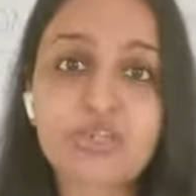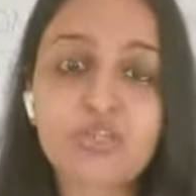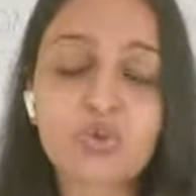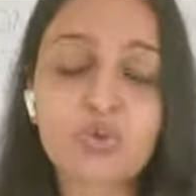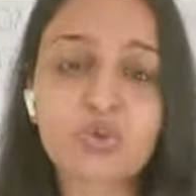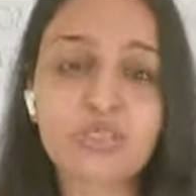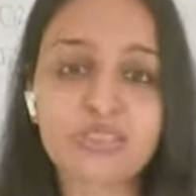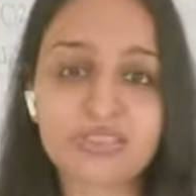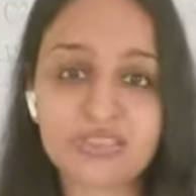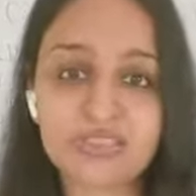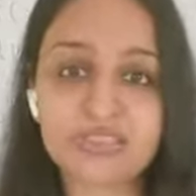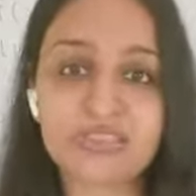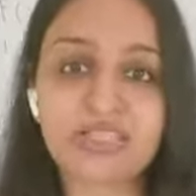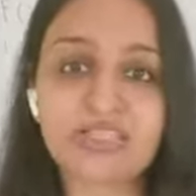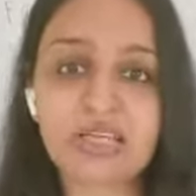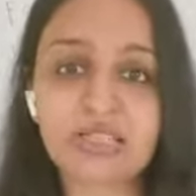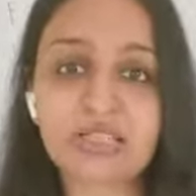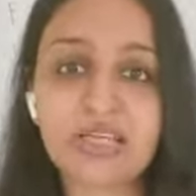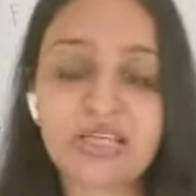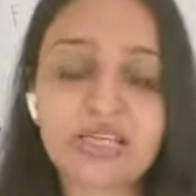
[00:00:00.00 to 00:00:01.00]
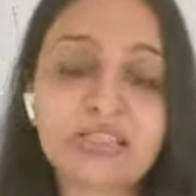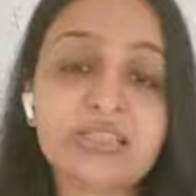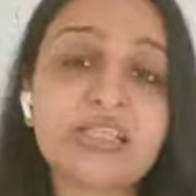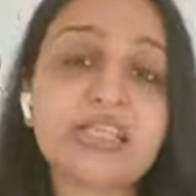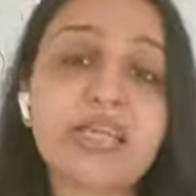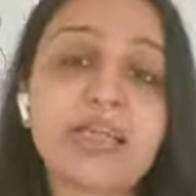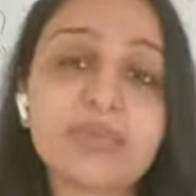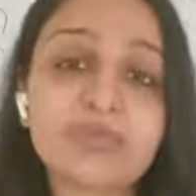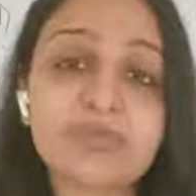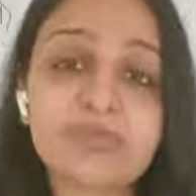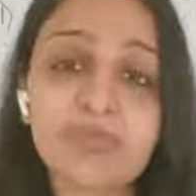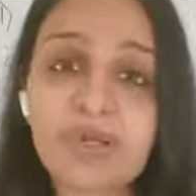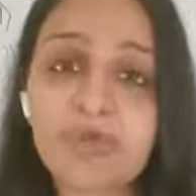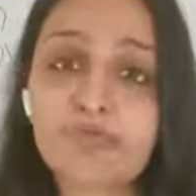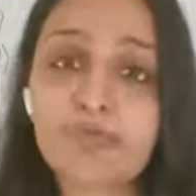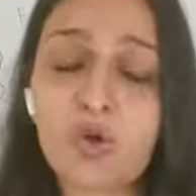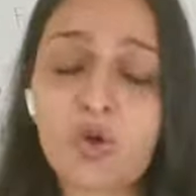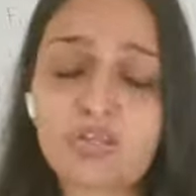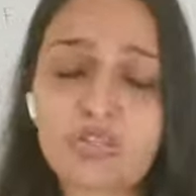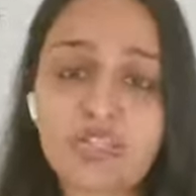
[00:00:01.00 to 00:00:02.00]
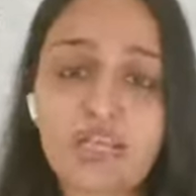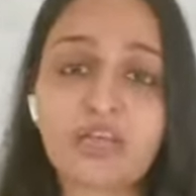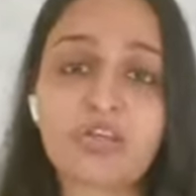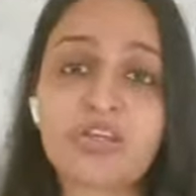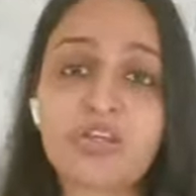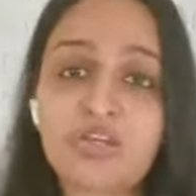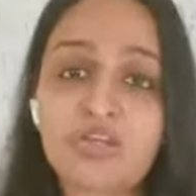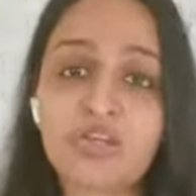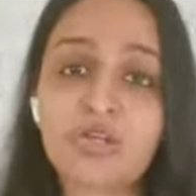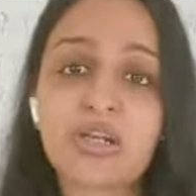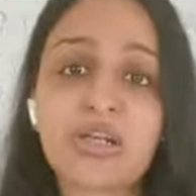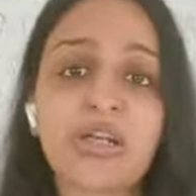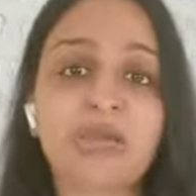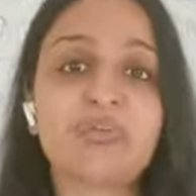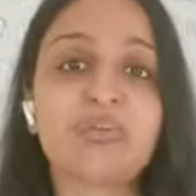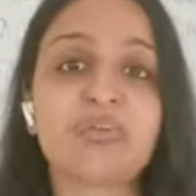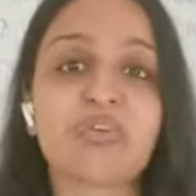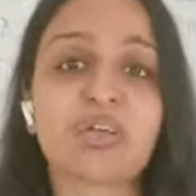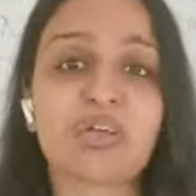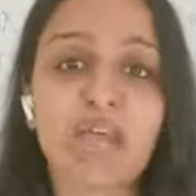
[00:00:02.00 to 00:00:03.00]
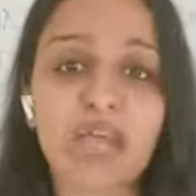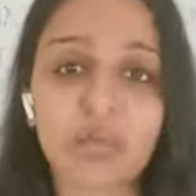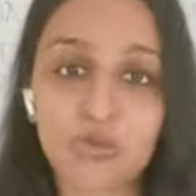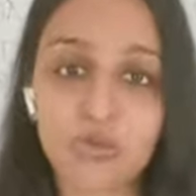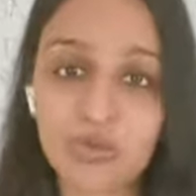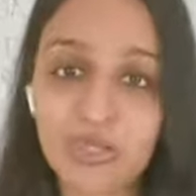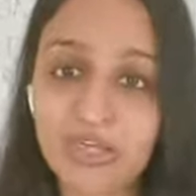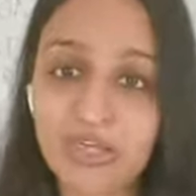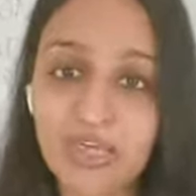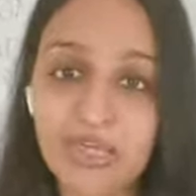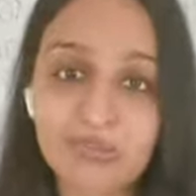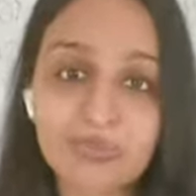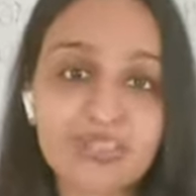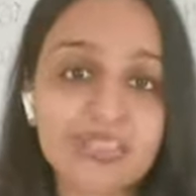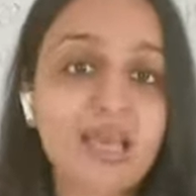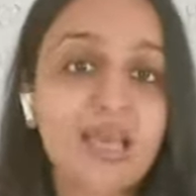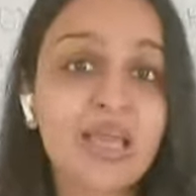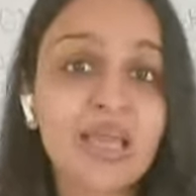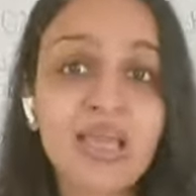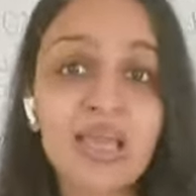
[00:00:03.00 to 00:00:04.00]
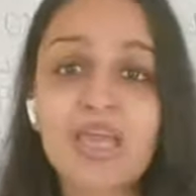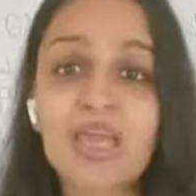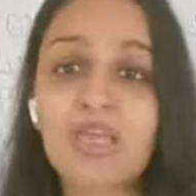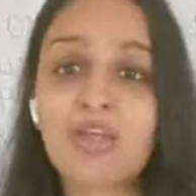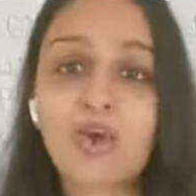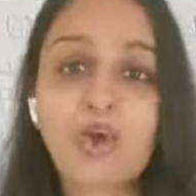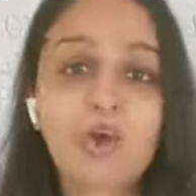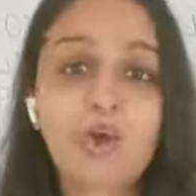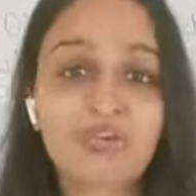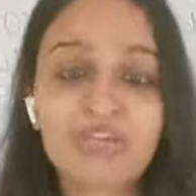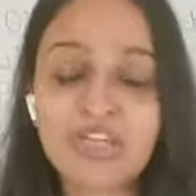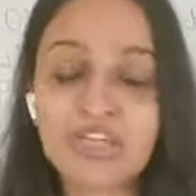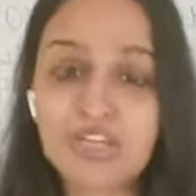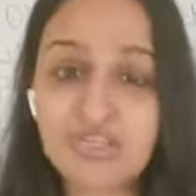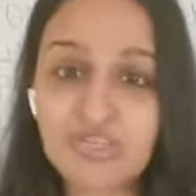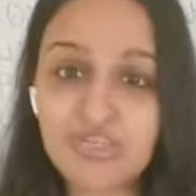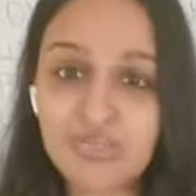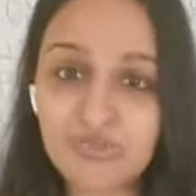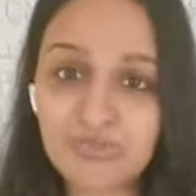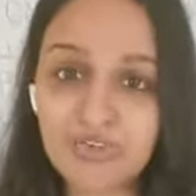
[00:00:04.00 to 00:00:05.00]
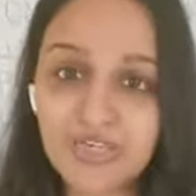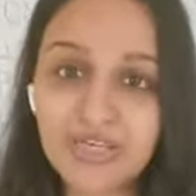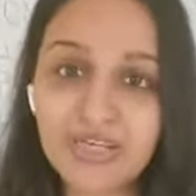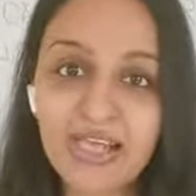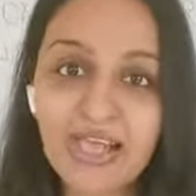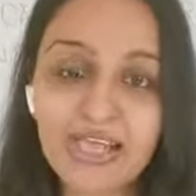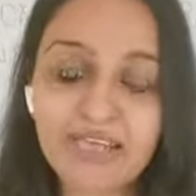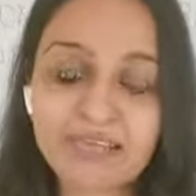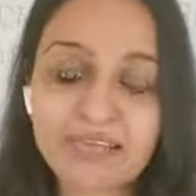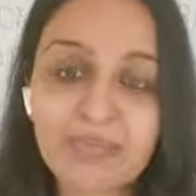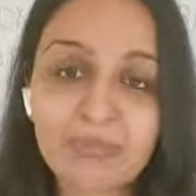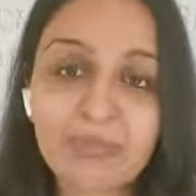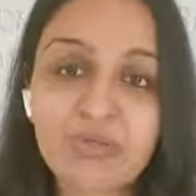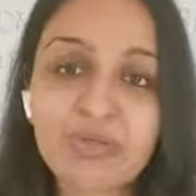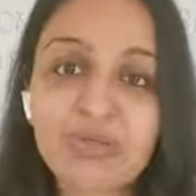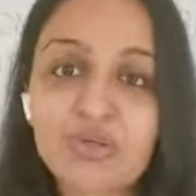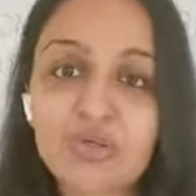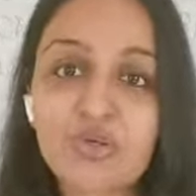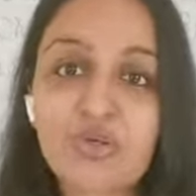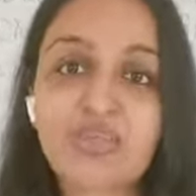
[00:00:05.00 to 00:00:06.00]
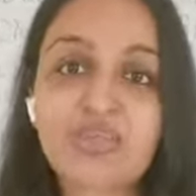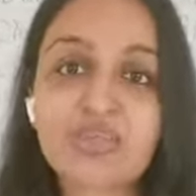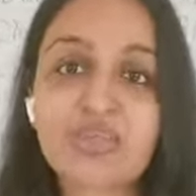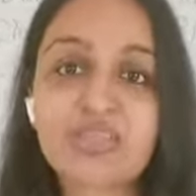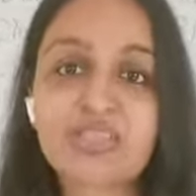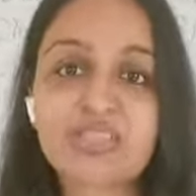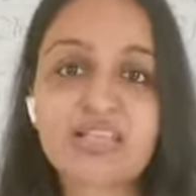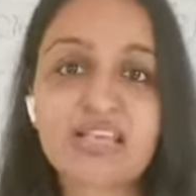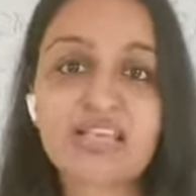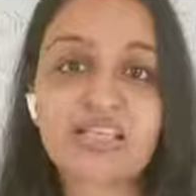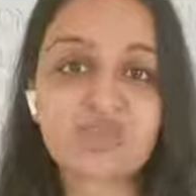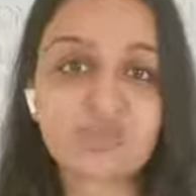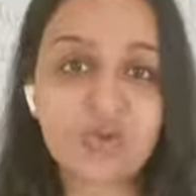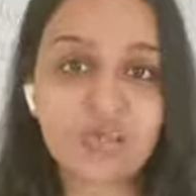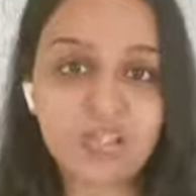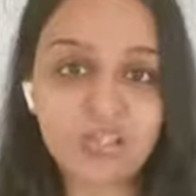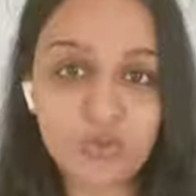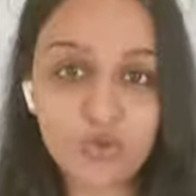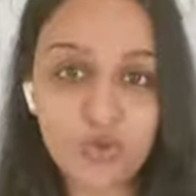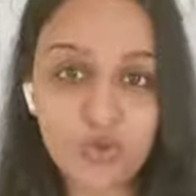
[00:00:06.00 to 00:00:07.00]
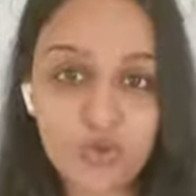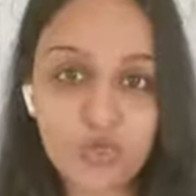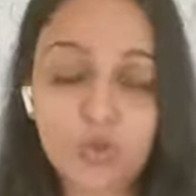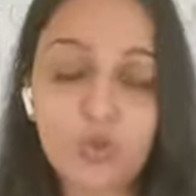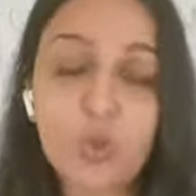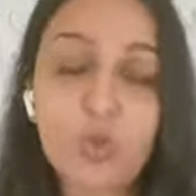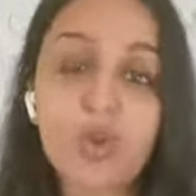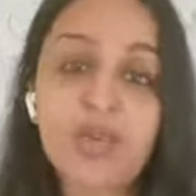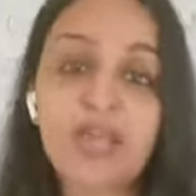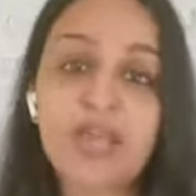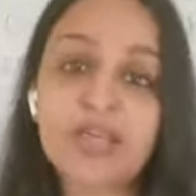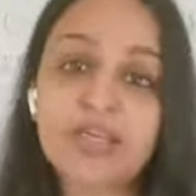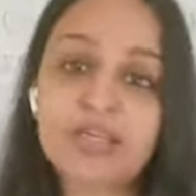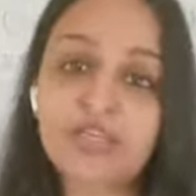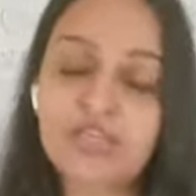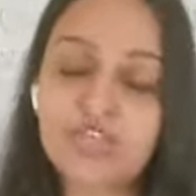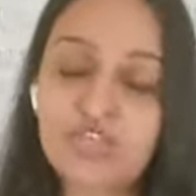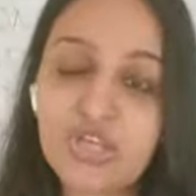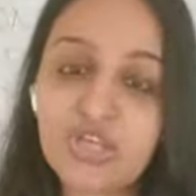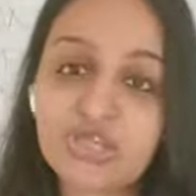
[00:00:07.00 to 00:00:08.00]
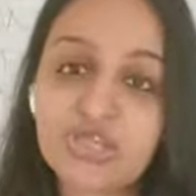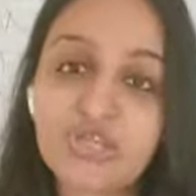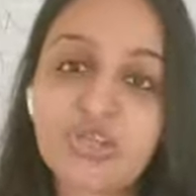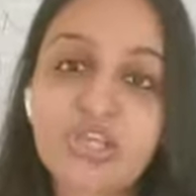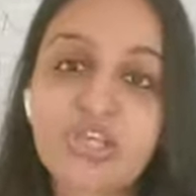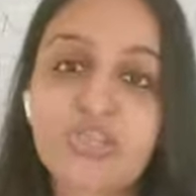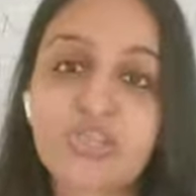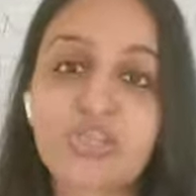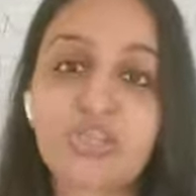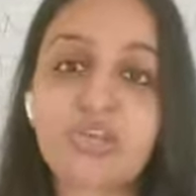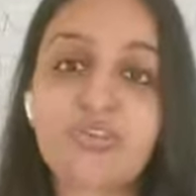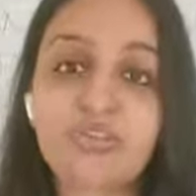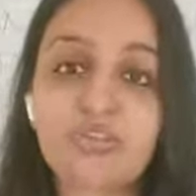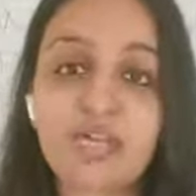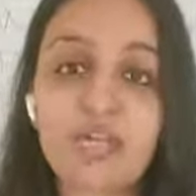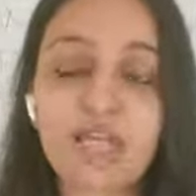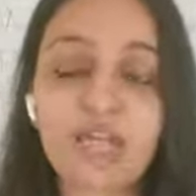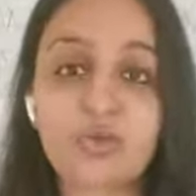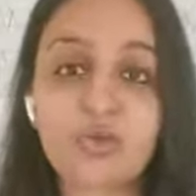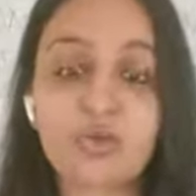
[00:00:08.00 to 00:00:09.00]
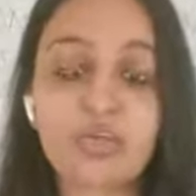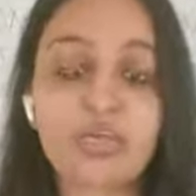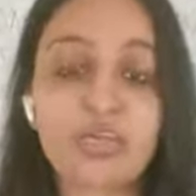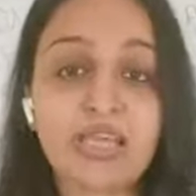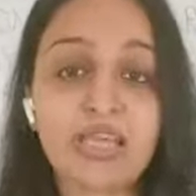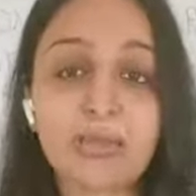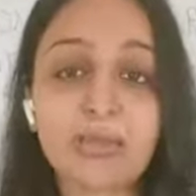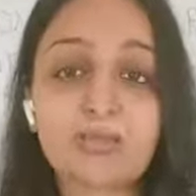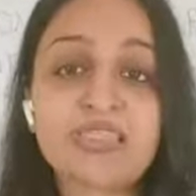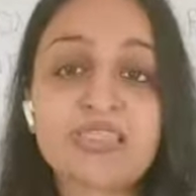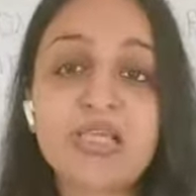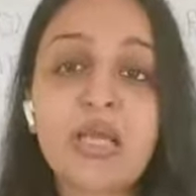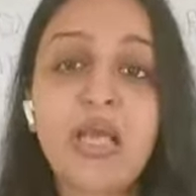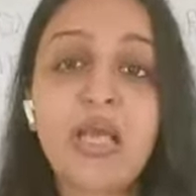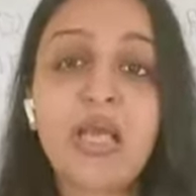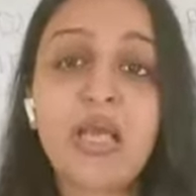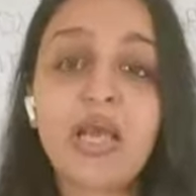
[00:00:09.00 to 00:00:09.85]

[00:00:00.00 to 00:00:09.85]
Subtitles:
So these are the Hindi names, but of course they are regional names, vernacular names in all regions of India, as I mentioned on Thursday as well. So you can go ahead and check the regional vernacular names.